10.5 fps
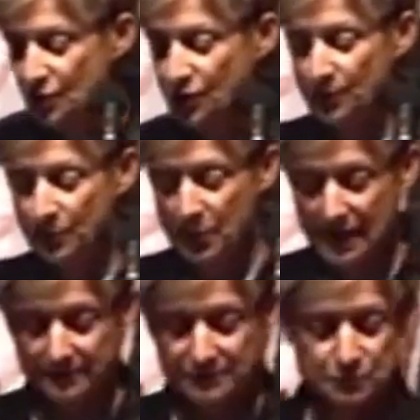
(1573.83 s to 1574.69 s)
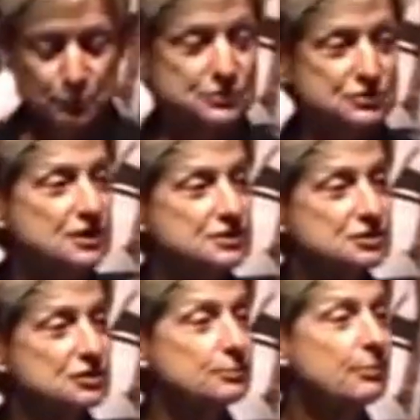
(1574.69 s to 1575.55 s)
or perhaps
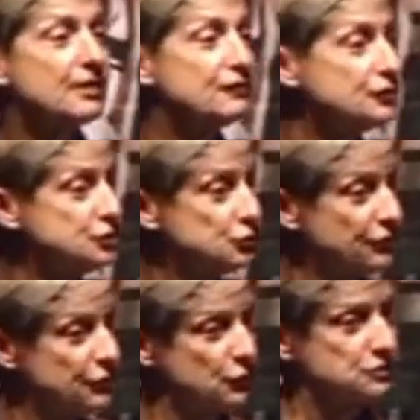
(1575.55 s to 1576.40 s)
precisely by virtue of those